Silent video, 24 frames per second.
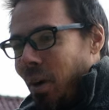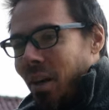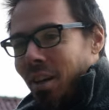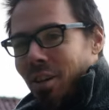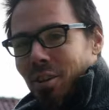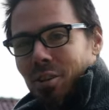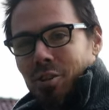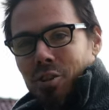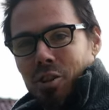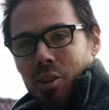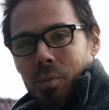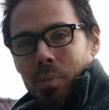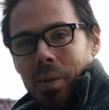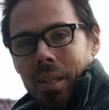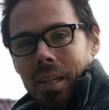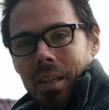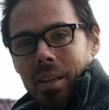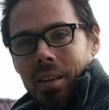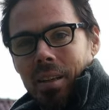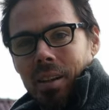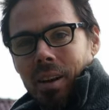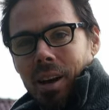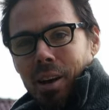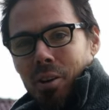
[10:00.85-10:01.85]
breaker to me.
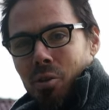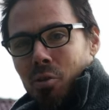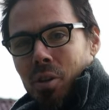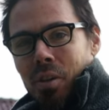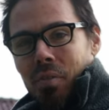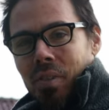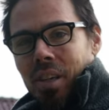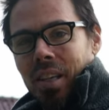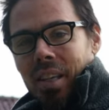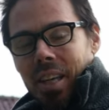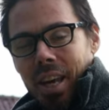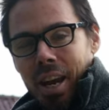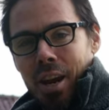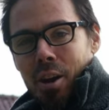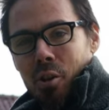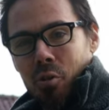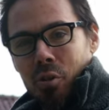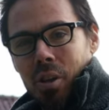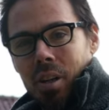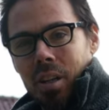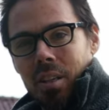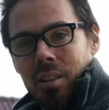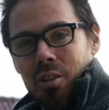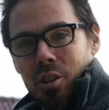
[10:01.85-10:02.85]
I don't even
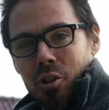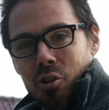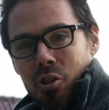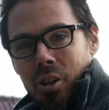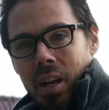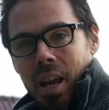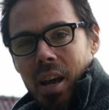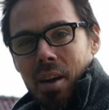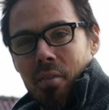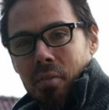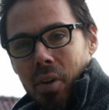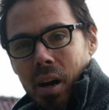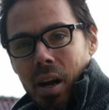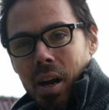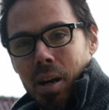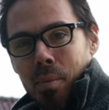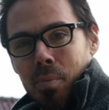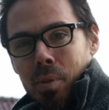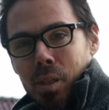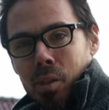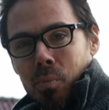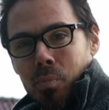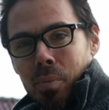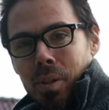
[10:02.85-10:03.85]
care that it doesn't have
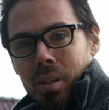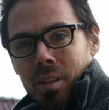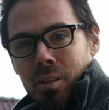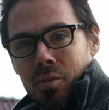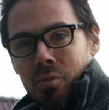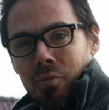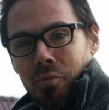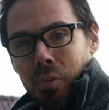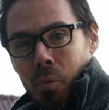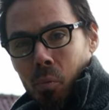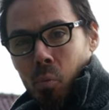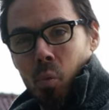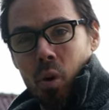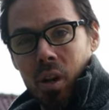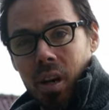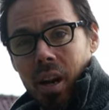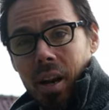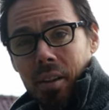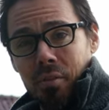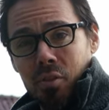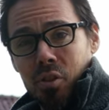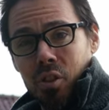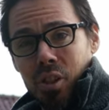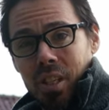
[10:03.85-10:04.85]
IBIS, because from what
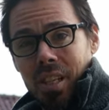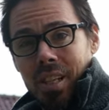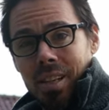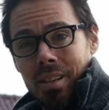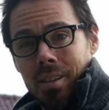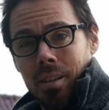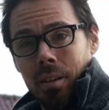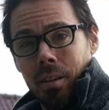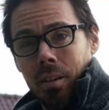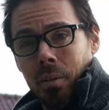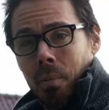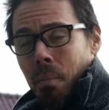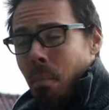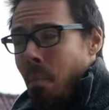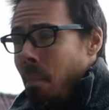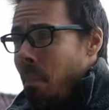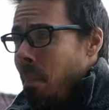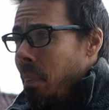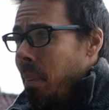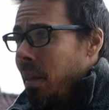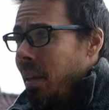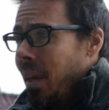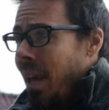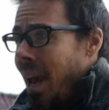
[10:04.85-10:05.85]
I've seen,
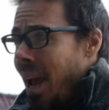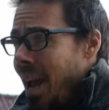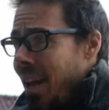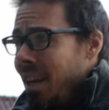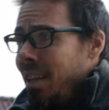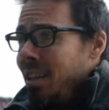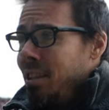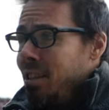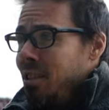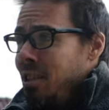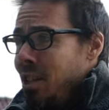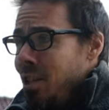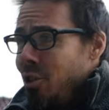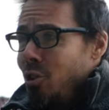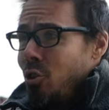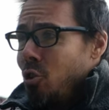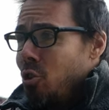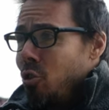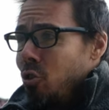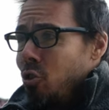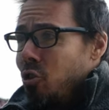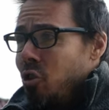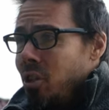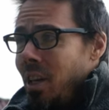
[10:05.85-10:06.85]
Canon
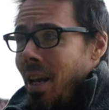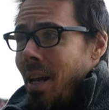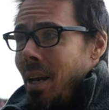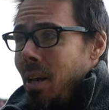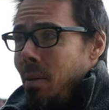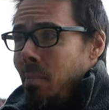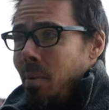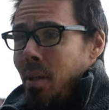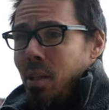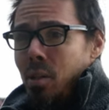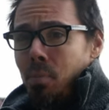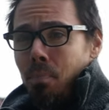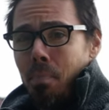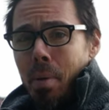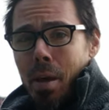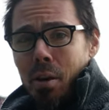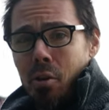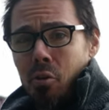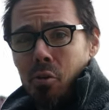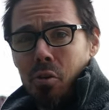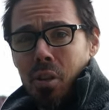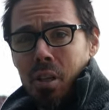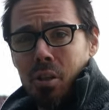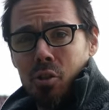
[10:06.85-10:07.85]
digital stabe is
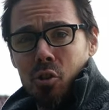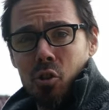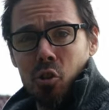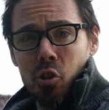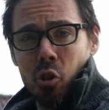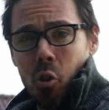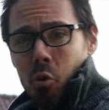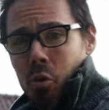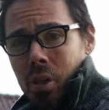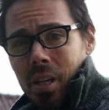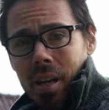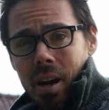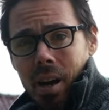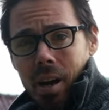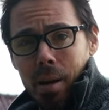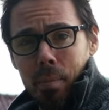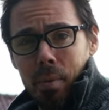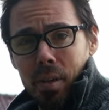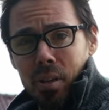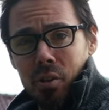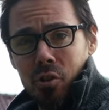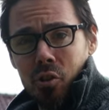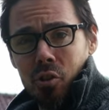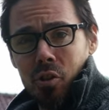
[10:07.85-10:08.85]
better than Sony
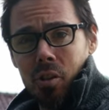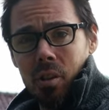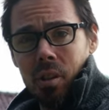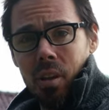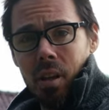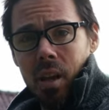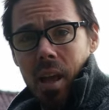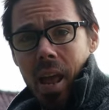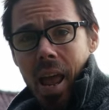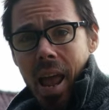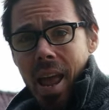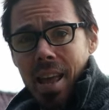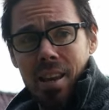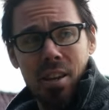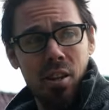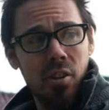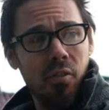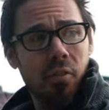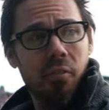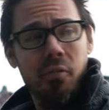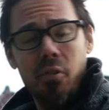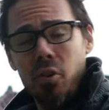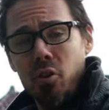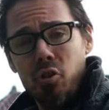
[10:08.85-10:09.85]
IBIS
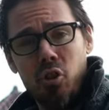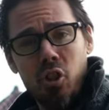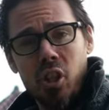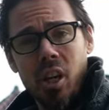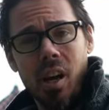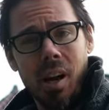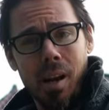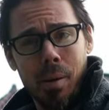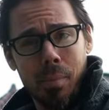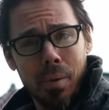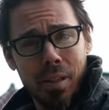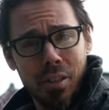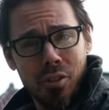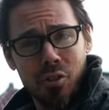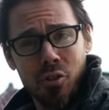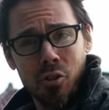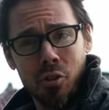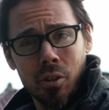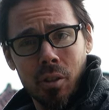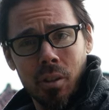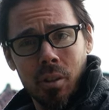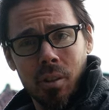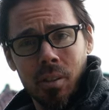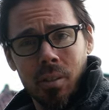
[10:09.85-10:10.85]
and Fuji
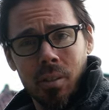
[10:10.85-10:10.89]
IBIS.